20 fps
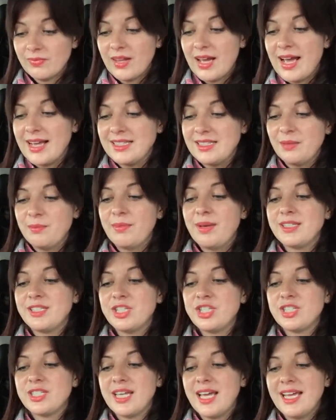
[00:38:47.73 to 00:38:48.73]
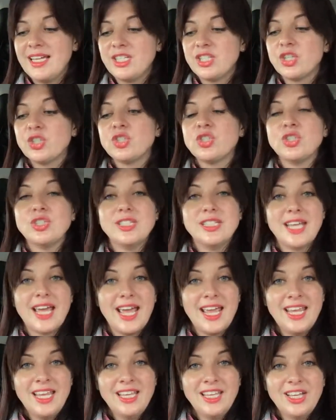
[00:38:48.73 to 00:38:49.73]
as the message says,
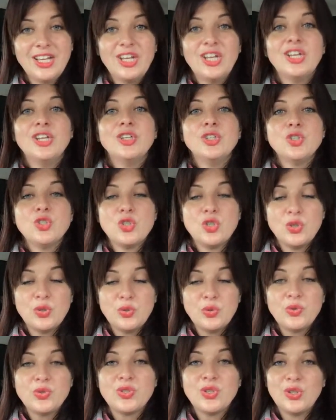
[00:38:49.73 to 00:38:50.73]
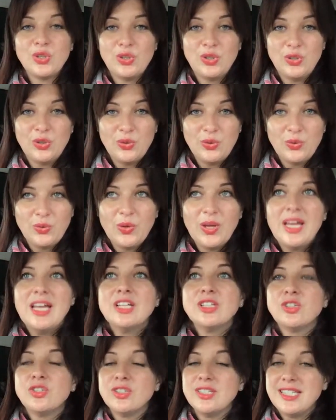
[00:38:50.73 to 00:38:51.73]
today, choose you.
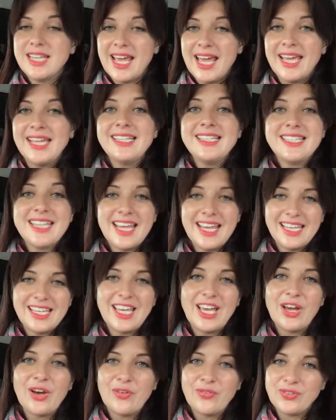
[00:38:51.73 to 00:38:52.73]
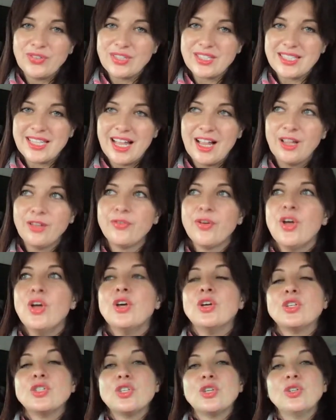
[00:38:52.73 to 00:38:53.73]
Today, take care of yourself
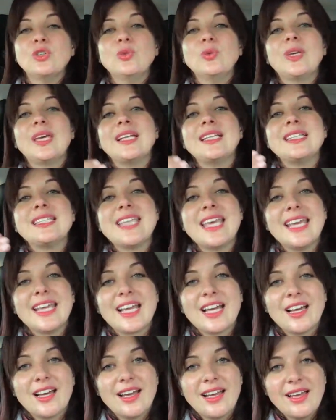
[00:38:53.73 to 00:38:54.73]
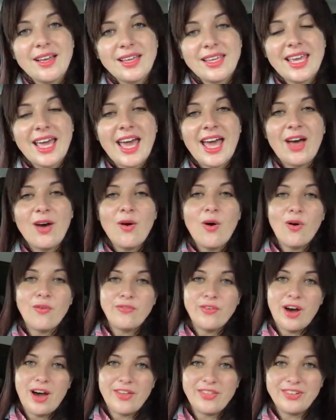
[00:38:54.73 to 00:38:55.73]
so you can take care of
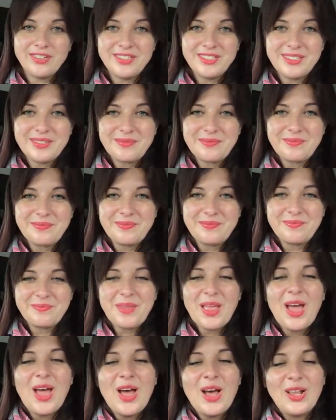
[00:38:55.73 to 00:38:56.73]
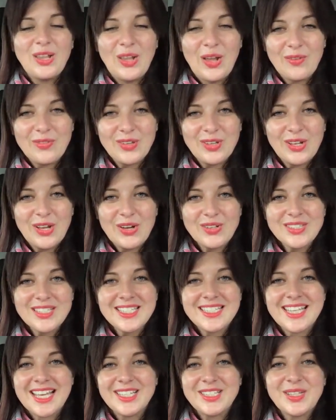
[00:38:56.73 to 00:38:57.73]
others. Love you lots.
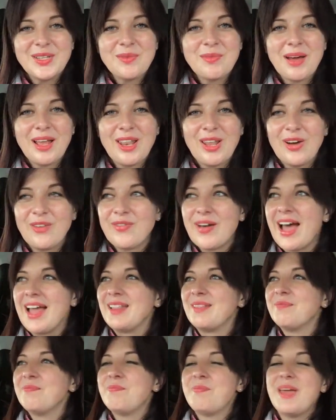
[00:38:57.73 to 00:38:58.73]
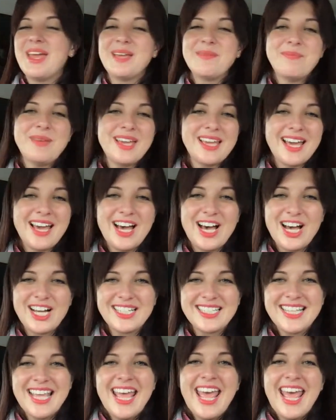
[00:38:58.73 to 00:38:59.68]
Sending you my love and big, big hugs.